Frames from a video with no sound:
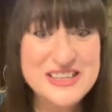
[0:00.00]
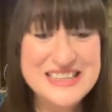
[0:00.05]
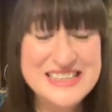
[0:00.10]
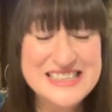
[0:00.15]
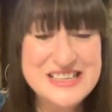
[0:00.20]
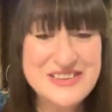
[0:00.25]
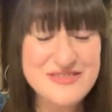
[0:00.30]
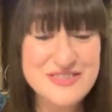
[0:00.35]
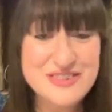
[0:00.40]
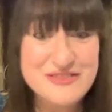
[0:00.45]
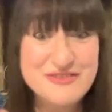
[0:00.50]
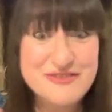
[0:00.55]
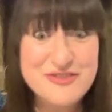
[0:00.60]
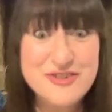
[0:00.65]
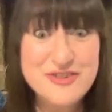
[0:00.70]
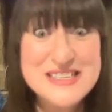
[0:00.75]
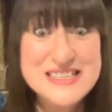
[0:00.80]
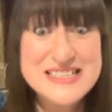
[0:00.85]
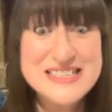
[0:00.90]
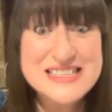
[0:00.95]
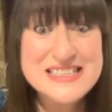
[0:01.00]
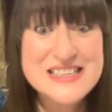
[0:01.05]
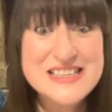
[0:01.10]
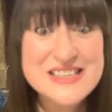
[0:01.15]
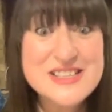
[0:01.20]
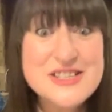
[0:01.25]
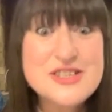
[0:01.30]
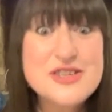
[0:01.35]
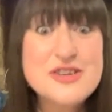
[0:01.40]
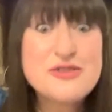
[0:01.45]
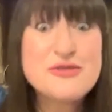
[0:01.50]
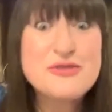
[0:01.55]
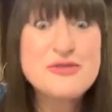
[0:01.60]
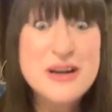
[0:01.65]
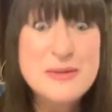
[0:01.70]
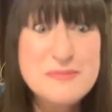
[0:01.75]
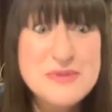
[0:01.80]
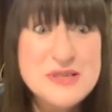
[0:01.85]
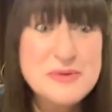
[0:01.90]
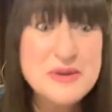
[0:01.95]
and different voices that
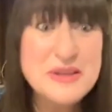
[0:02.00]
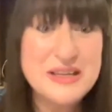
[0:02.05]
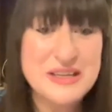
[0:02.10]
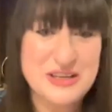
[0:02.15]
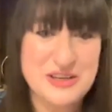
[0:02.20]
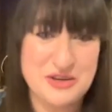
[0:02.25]
scripts within